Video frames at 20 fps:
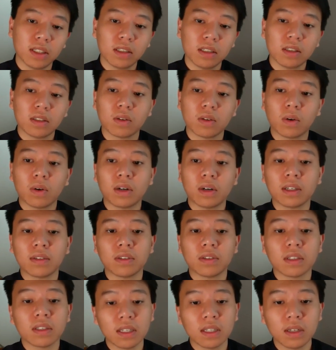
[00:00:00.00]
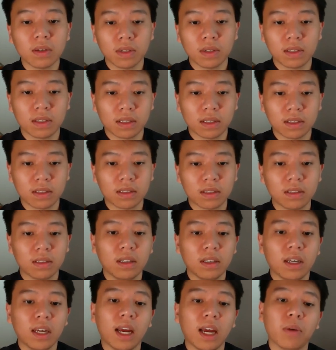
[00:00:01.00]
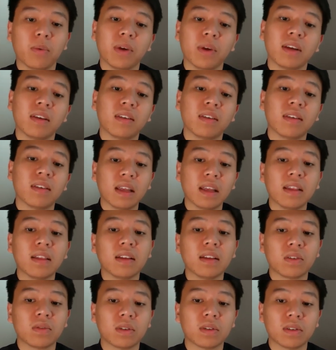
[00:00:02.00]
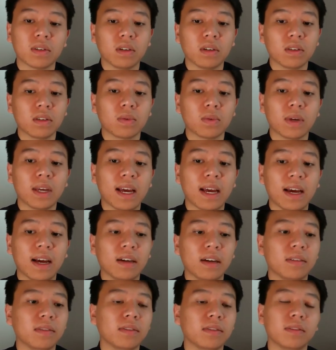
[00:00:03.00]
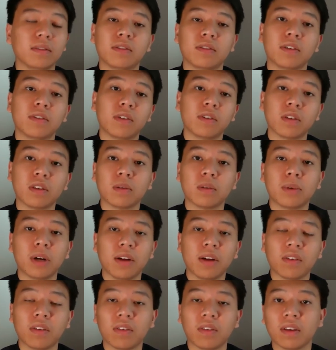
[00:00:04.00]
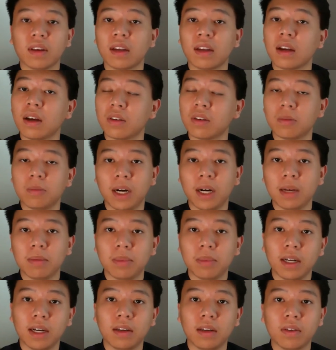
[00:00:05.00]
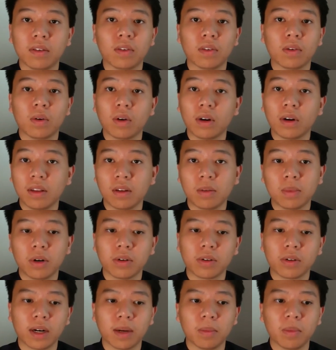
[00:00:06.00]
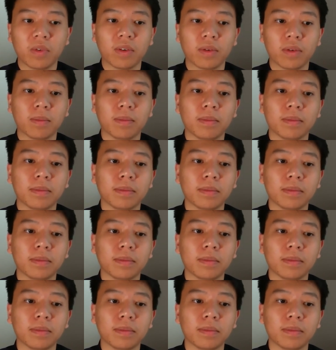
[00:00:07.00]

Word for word: genes or different sequences. And we can send these results we have for further processing in other pipelines or other programs.